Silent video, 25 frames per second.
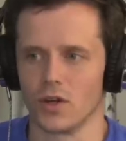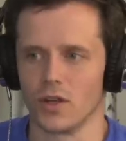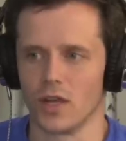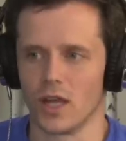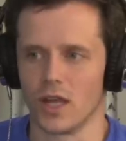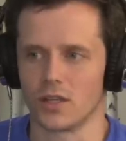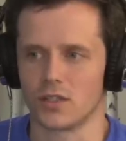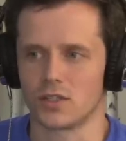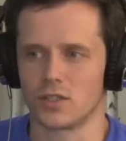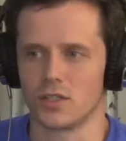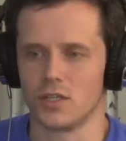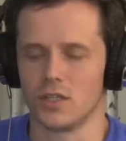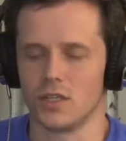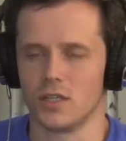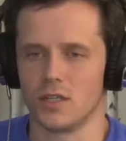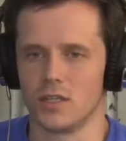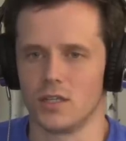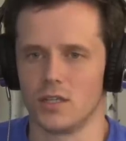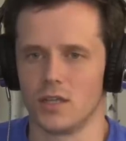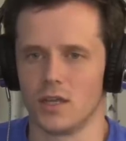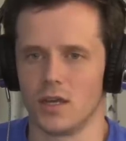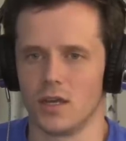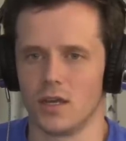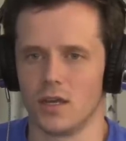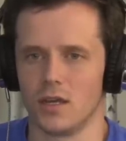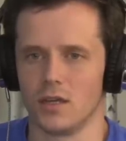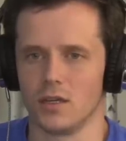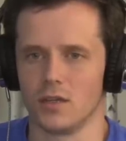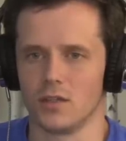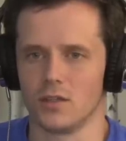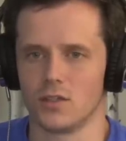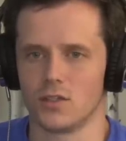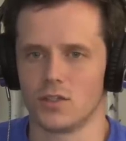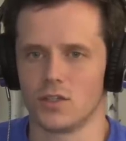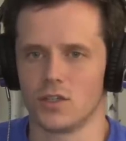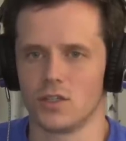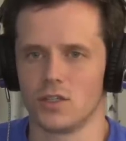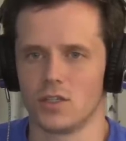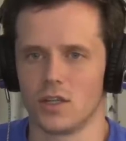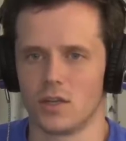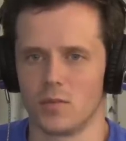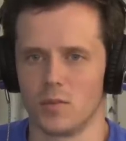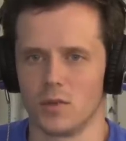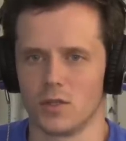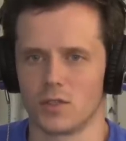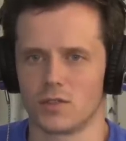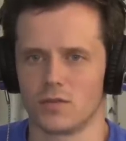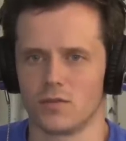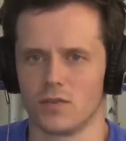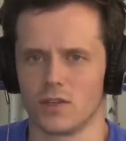Yeah, she had done a
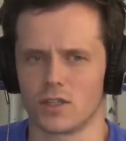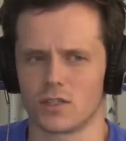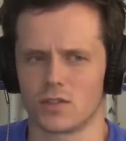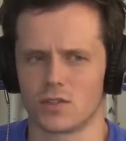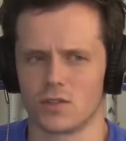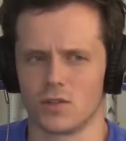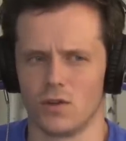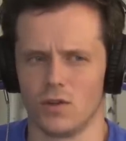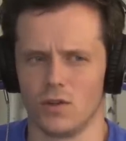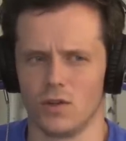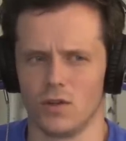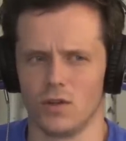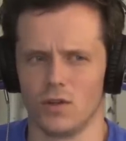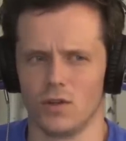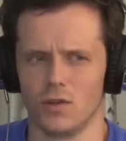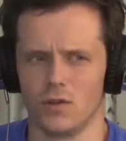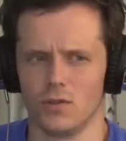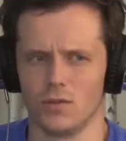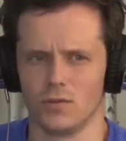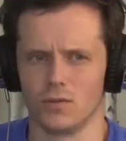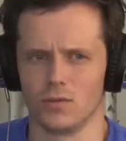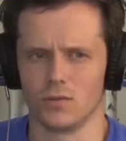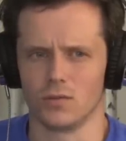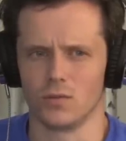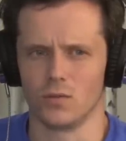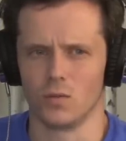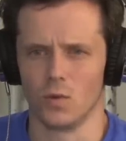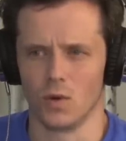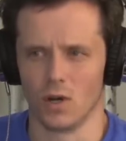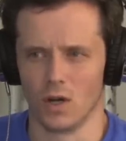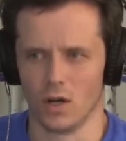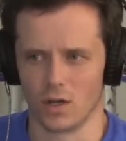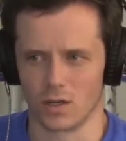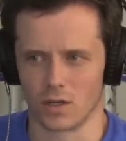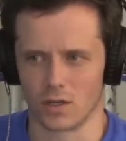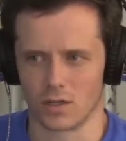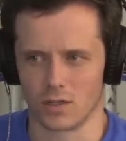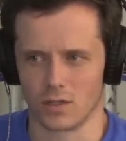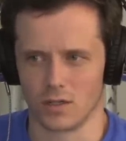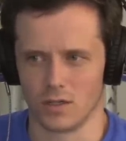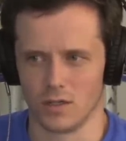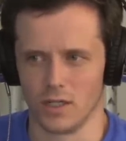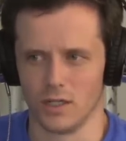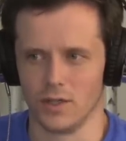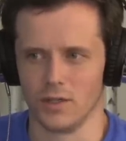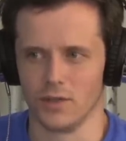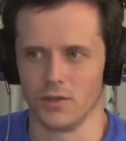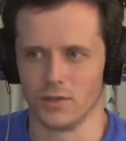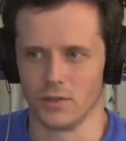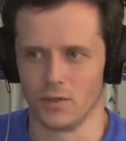bunch of solo work
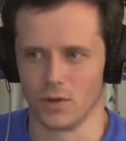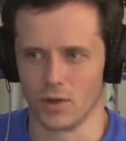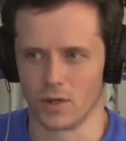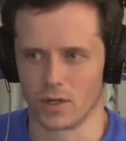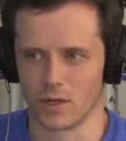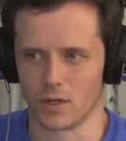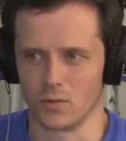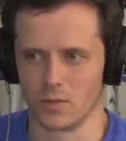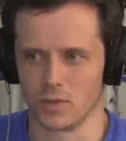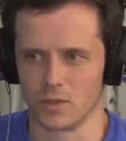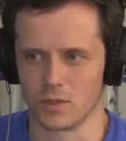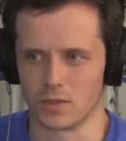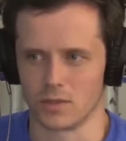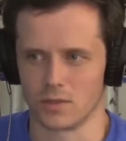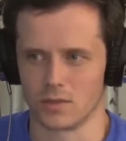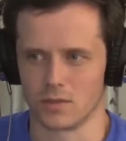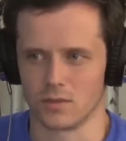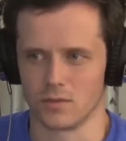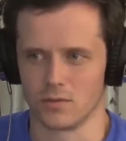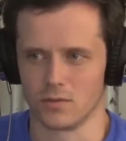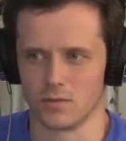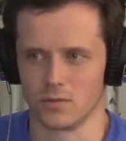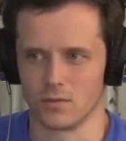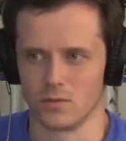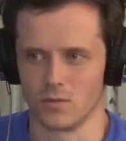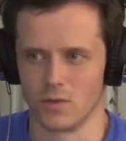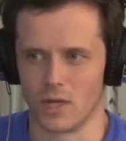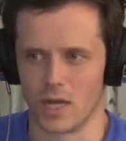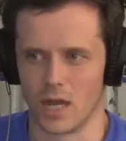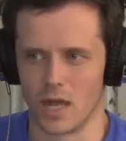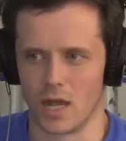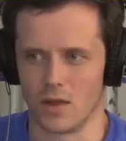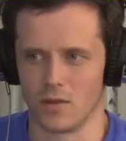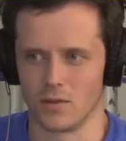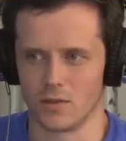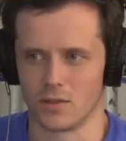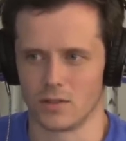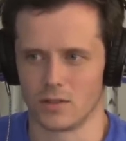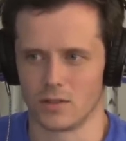in New York and was renowned.